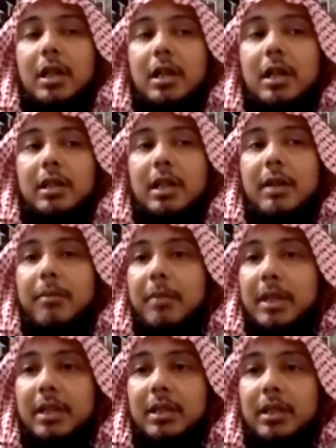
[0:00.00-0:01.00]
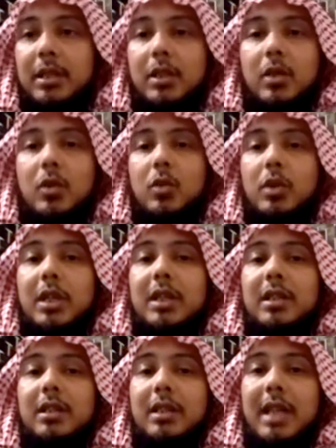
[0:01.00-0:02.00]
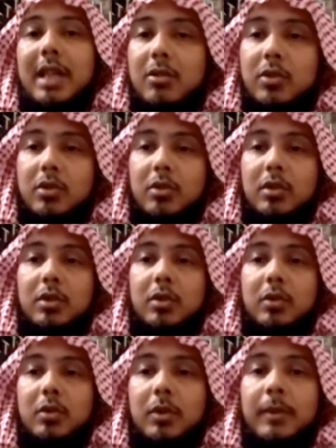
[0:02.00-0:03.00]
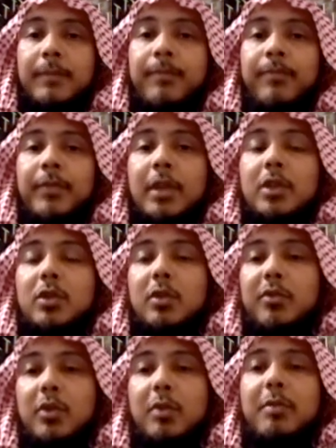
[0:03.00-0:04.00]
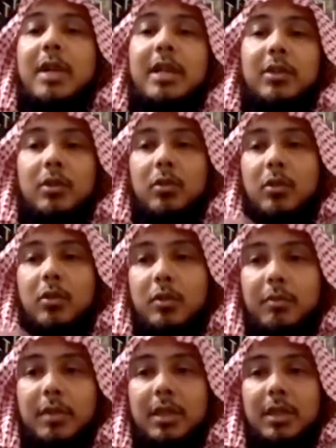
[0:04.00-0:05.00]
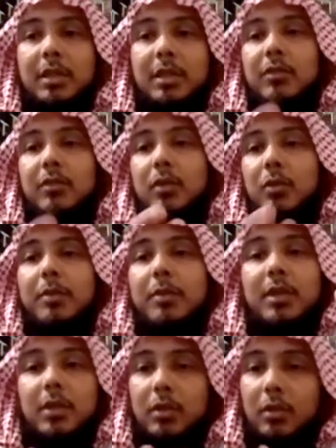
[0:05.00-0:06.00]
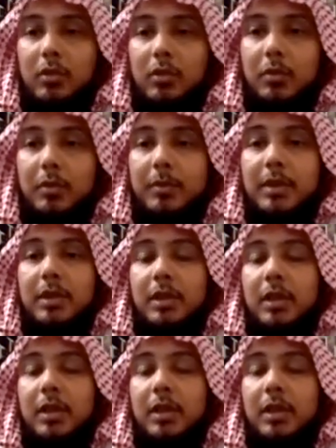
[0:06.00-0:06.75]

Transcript: there are men who can counsel you. So if you're a man, you can go to men. If you're a woman, you can go to women